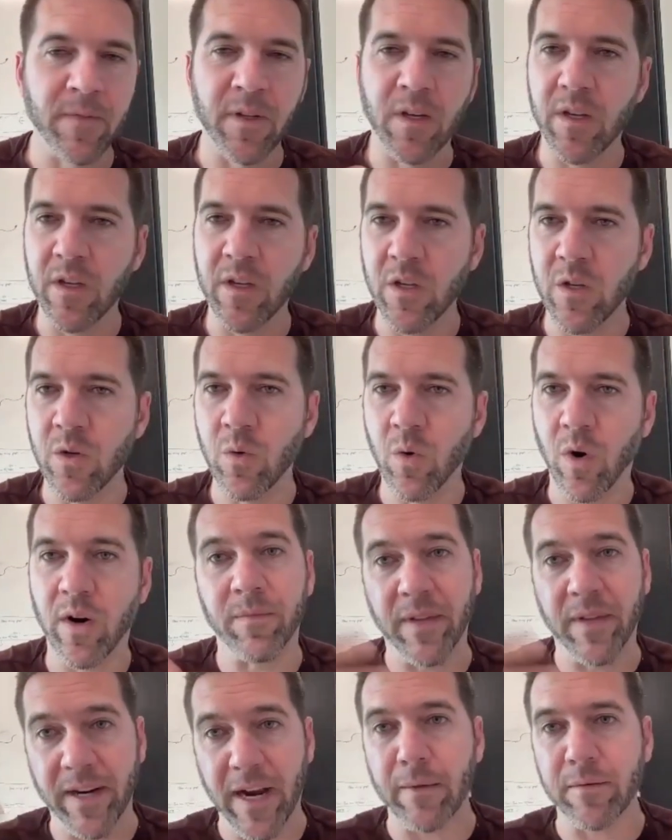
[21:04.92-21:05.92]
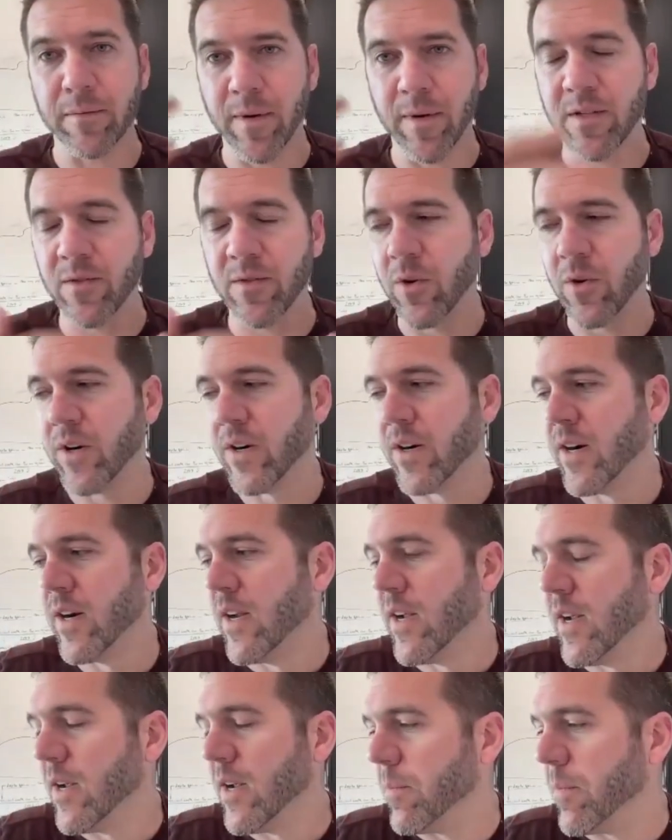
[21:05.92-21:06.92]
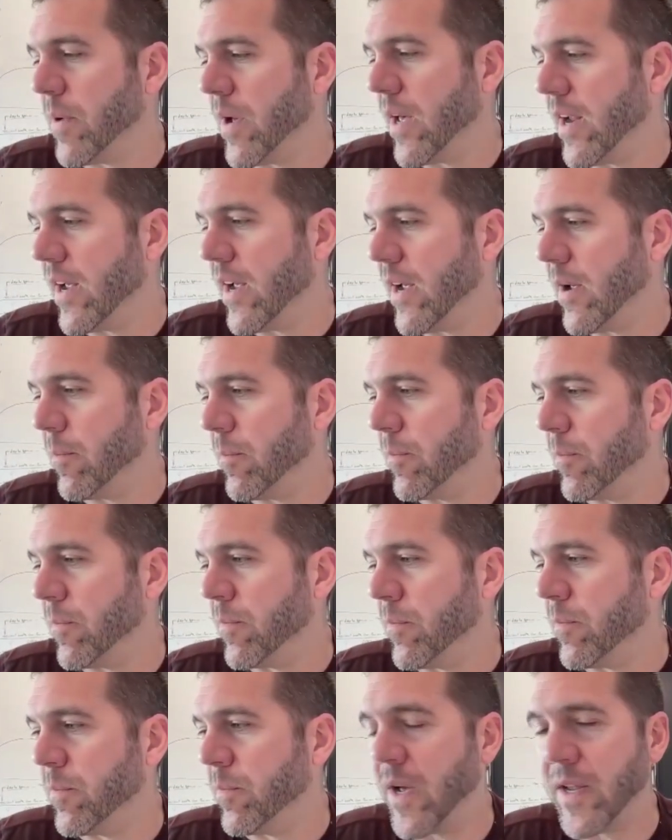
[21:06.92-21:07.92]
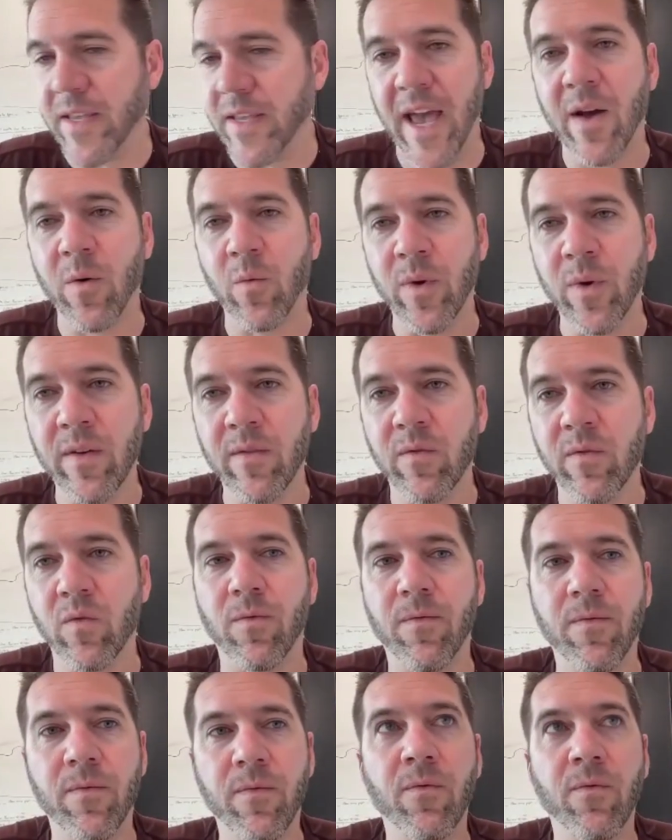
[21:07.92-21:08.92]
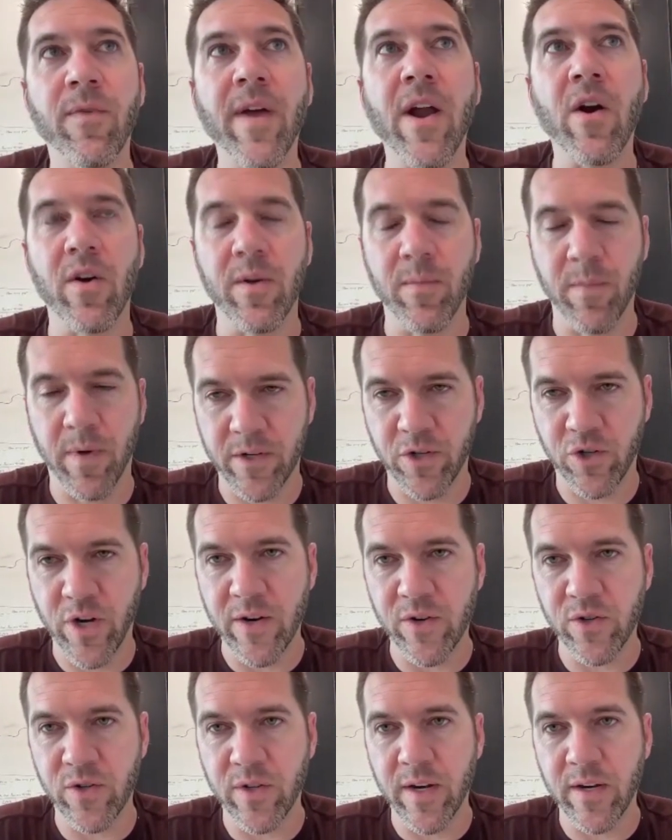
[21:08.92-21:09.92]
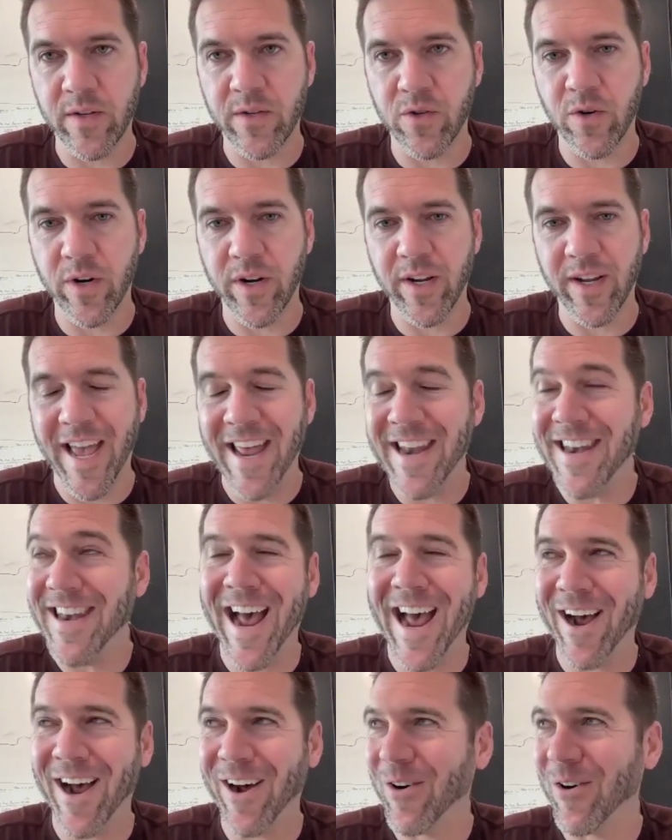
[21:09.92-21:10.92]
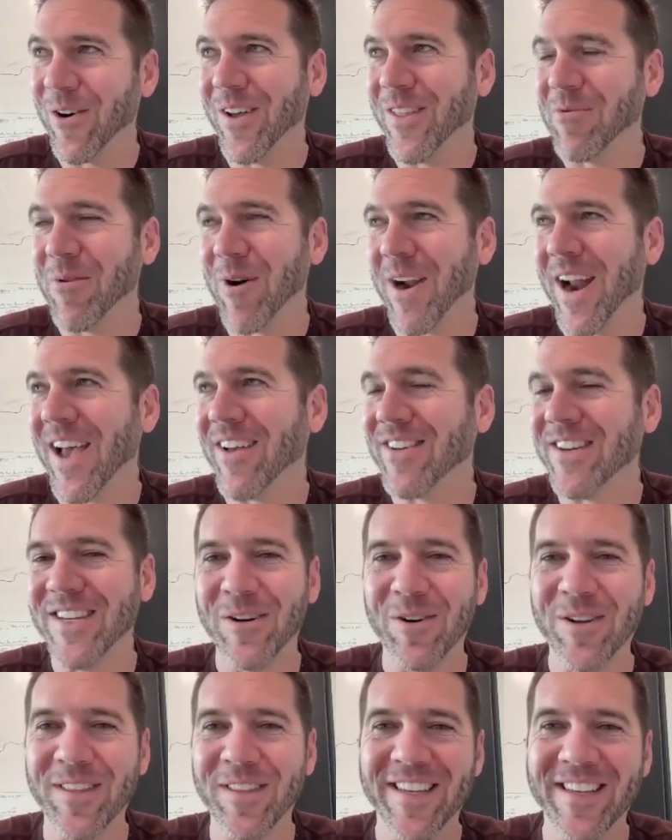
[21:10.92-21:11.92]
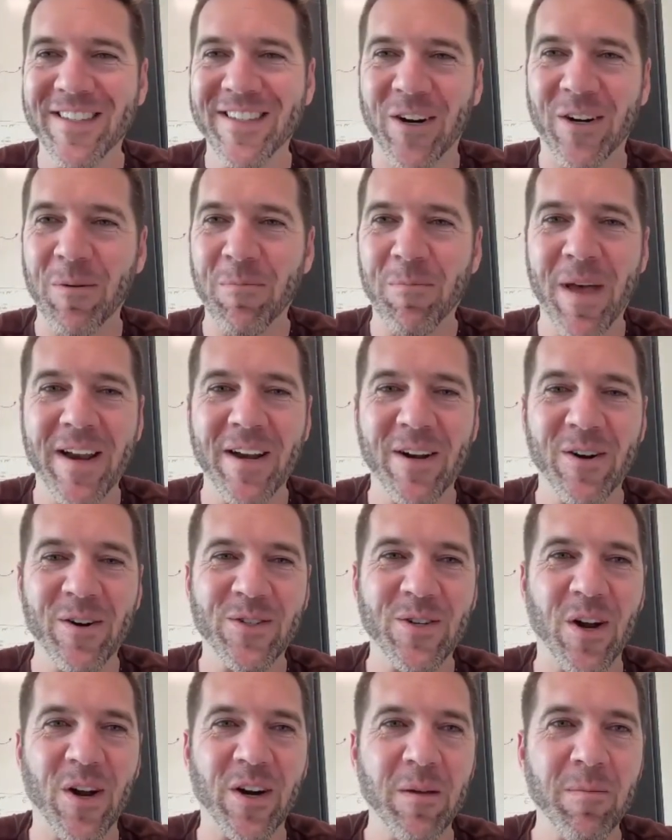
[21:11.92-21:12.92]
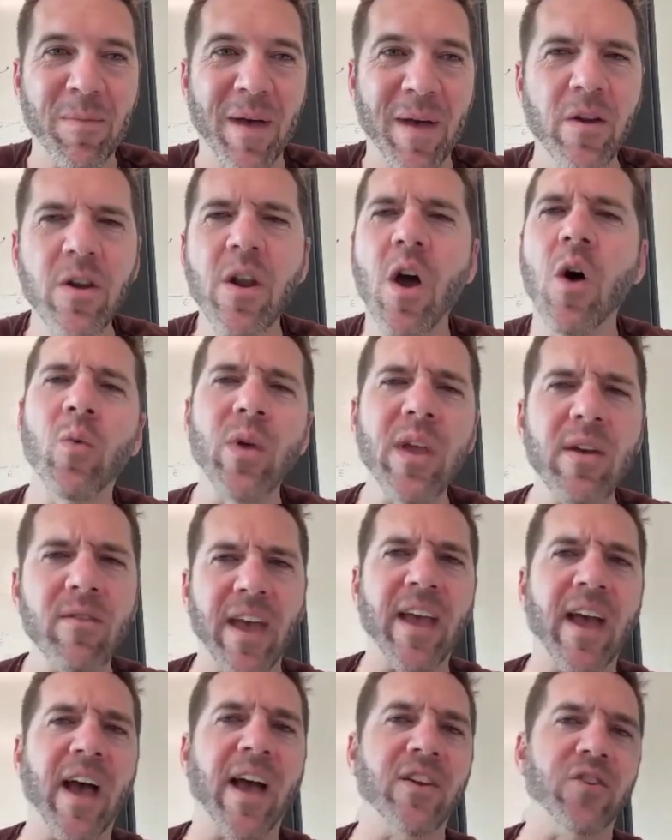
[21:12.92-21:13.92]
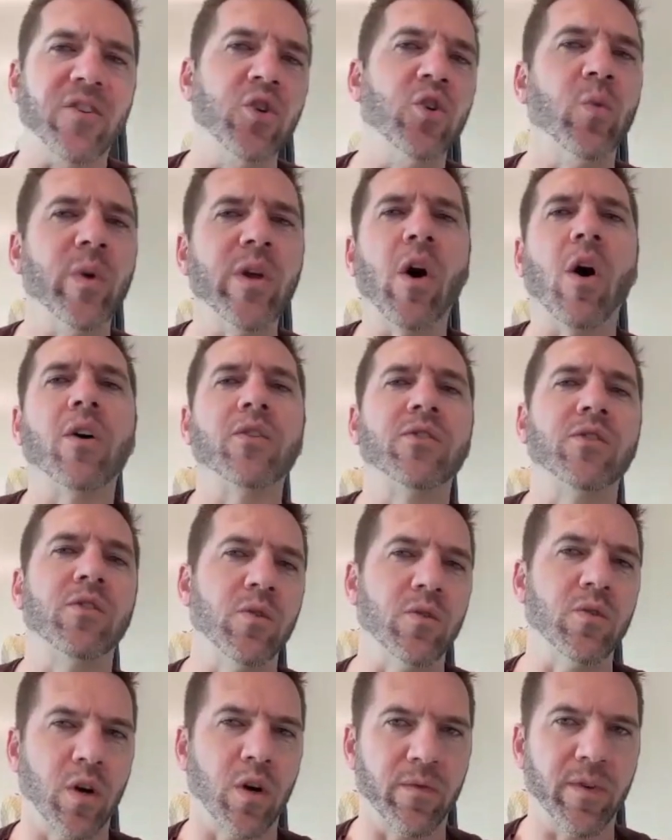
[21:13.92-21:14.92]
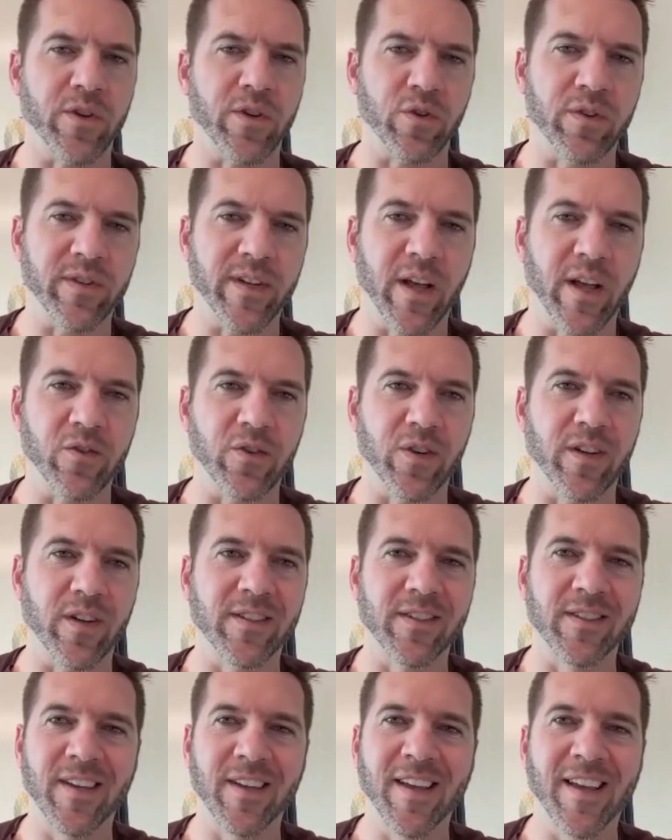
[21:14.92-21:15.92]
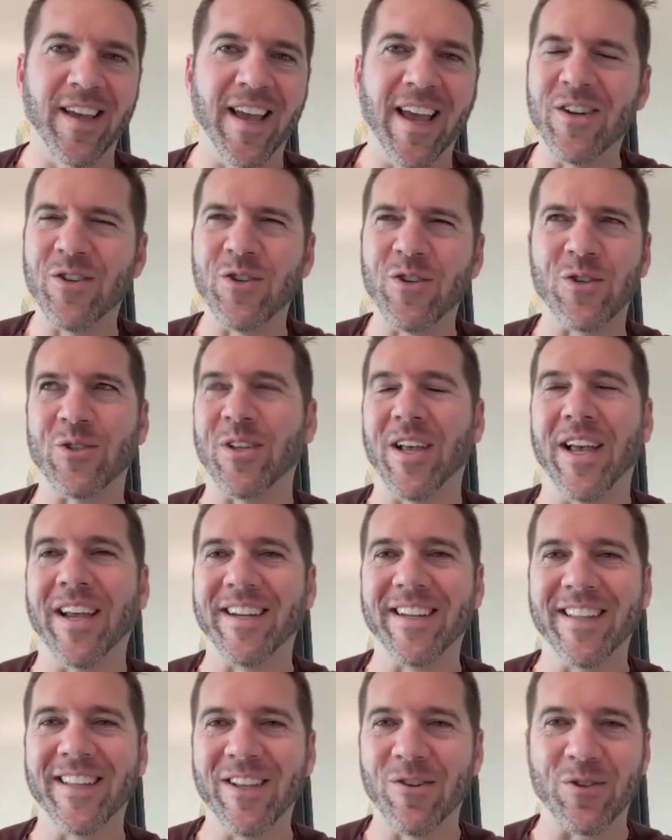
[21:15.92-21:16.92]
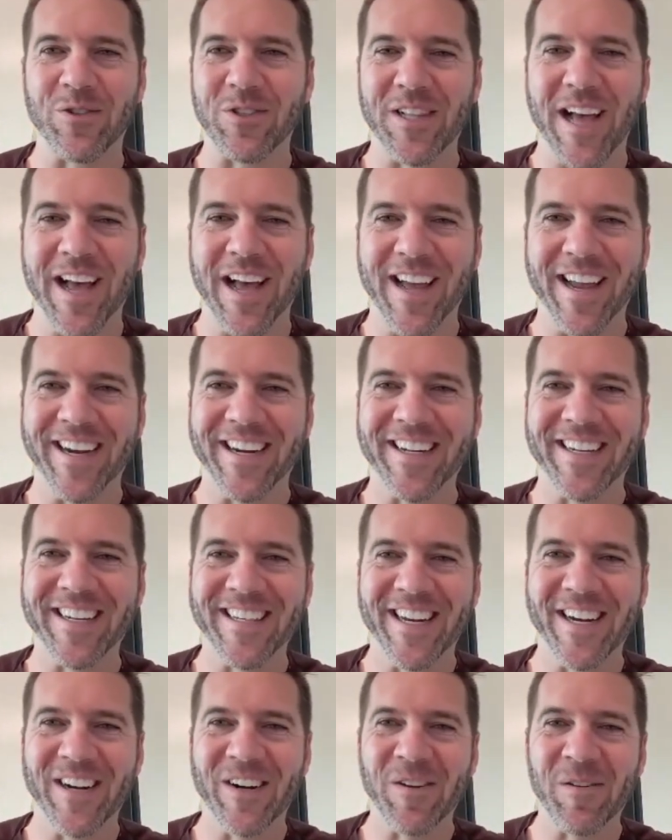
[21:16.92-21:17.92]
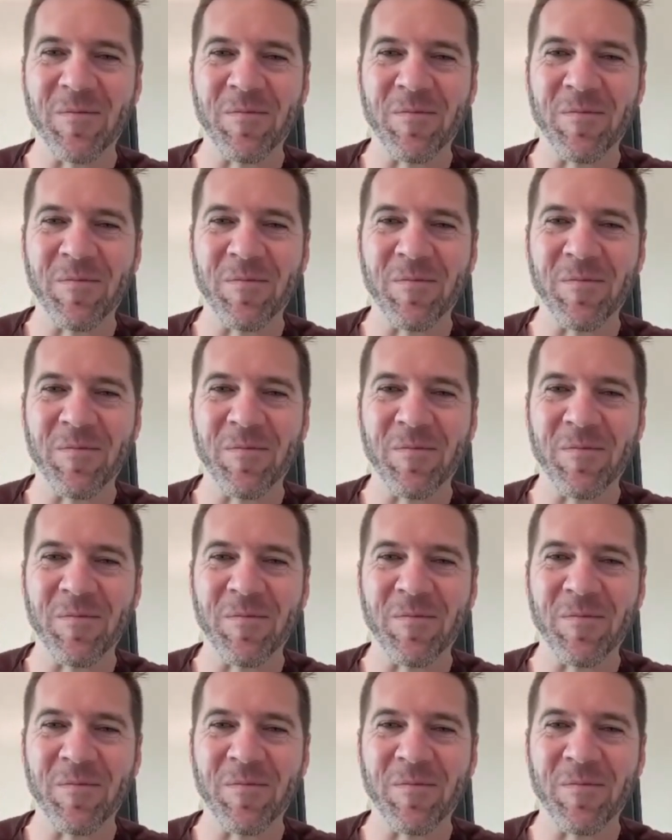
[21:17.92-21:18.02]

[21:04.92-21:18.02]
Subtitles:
like optimize for. But yeah, we have very much changed the industry. And now what I have to deal with is our competitors talking about, no, we have AI too. We also use artificial intelligence. And it's just like, they're just lying, you know?